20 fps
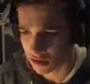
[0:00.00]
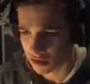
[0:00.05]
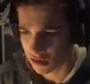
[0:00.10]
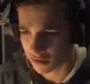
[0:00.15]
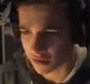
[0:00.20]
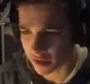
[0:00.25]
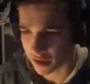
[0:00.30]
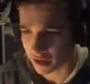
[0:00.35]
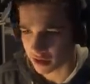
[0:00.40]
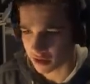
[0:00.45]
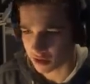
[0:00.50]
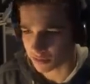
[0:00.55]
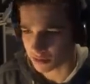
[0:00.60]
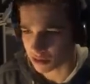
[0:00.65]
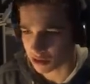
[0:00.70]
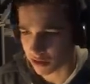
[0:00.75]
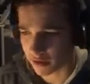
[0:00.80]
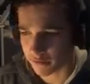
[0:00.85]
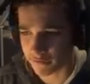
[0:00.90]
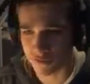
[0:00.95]
Okay, I'm
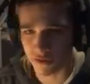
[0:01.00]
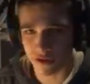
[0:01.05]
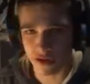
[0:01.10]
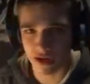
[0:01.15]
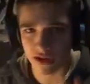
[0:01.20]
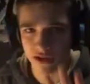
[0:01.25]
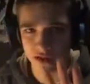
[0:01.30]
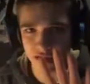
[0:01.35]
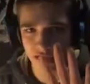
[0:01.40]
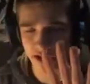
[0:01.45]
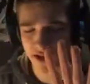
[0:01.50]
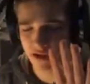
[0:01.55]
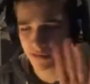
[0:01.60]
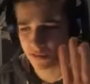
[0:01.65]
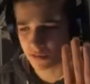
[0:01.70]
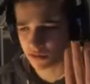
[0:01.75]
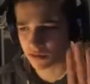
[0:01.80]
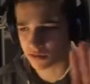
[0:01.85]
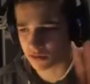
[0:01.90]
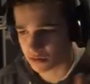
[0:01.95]
sorry for
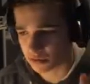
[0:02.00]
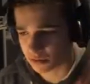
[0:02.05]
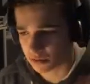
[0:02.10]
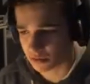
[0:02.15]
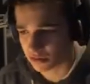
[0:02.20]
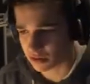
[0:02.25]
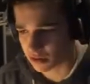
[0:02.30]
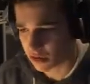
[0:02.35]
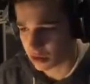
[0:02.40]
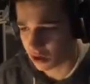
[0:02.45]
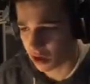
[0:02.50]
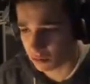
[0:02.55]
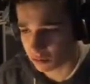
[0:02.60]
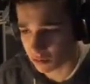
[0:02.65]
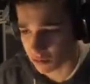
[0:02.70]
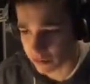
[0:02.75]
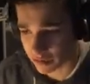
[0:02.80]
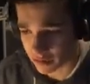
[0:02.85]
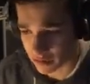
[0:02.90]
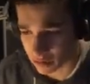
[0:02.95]
animal cruelty. Oh,
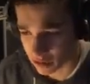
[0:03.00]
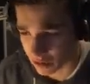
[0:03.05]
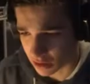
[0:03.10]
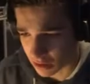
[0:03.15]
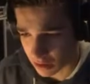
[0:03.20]
there he is.